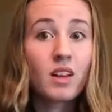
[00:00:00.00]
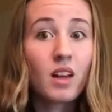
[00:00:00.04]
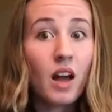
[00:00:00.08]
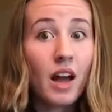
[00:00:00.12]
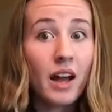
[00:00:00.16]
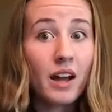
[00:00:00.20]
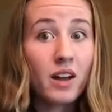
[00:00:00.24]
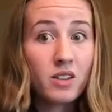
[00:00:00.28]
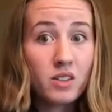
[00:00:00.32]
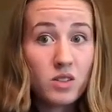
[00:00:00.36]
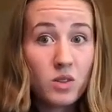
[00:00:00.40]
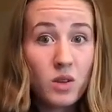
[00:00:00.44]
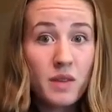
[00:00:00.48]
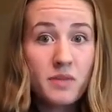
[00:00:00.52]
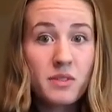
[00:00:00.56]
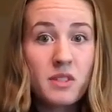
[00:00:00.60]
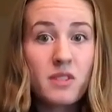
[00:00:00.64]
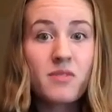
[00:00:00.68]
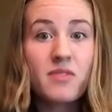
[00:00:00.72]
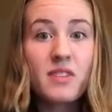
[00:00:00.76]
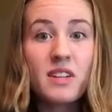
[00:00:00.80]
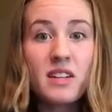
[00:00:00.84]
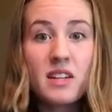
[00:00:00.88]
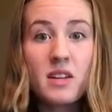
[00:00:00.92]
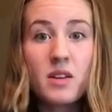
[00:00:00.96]
I also have
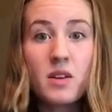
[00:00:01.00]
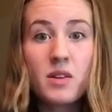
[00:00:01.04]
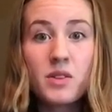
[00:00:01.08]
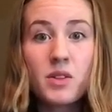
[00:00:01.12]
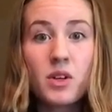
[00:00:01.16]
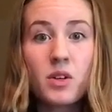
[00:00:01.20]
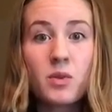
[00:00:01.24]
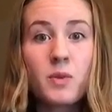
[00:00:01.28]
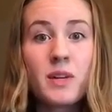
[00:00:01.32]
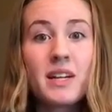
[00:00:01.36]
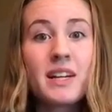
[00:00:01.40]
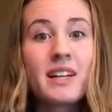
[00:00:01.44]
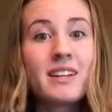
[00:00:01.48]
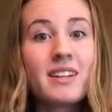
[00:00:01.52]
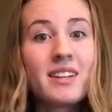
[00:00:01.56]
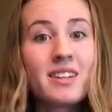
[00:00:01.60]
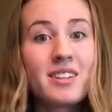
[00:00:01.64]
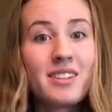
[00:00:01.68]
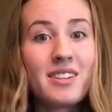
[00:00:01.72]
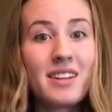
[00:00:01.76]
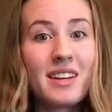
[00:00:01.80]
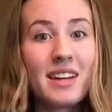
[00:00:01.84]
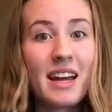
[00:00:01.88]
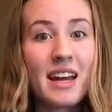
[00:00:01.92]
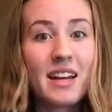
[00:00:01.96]
some videos on
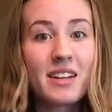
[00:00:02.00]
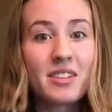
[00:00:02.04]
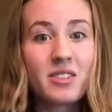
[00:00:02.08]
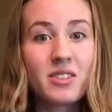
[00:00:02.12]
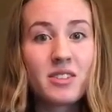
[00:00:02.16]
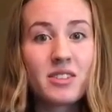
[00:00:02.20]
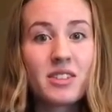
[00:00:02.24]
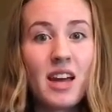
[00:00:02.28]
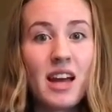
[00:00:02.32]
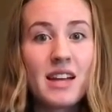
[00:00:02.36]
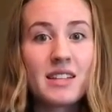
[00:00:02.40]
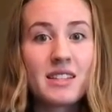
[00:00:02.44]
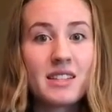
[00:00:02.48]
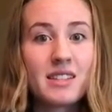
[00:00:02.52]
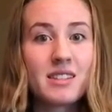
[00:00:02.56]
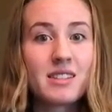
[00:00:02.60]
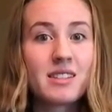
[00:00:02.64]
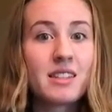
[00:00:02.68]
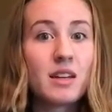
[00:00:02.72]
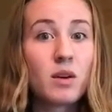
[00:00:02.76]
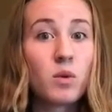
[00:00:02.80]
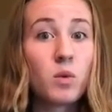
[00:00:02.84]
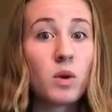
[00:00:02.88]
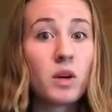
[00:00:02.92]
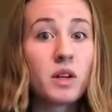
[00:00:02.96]
reconditioning
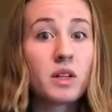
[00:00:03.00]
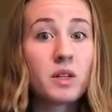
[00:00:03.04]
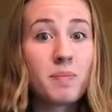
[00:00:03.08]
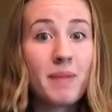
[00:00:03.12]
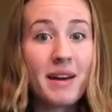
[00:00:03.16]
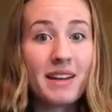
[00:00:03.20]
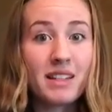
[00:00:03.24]
exercises that worked